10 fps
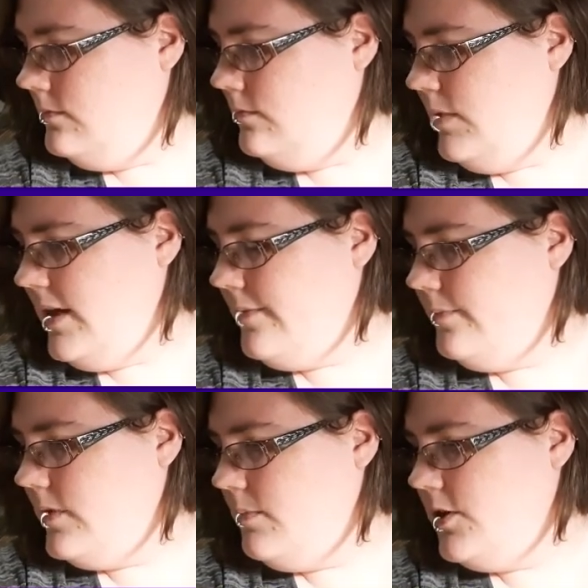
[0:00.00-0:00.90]
But yeah,
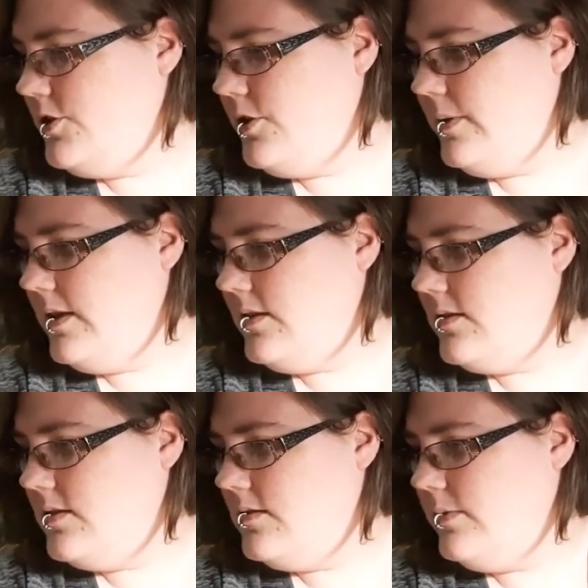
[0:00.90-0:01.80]
I'm not sure what else
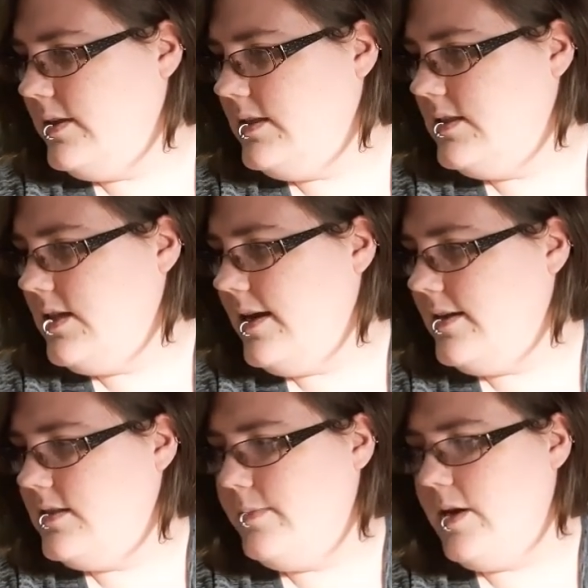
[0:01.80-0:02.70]
to really say,
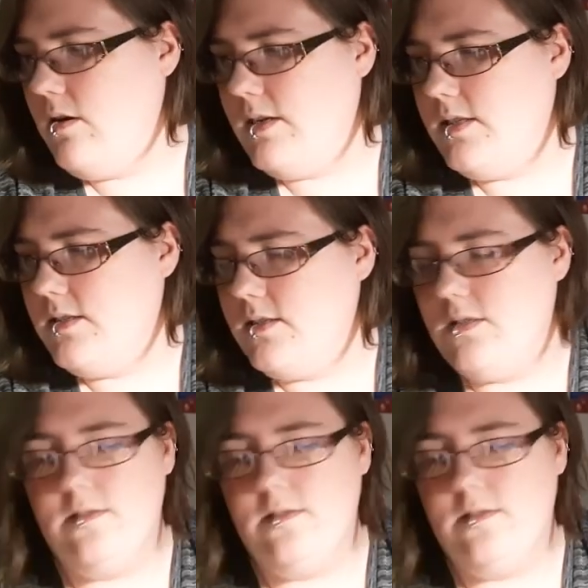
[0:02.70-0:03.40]
to be honest.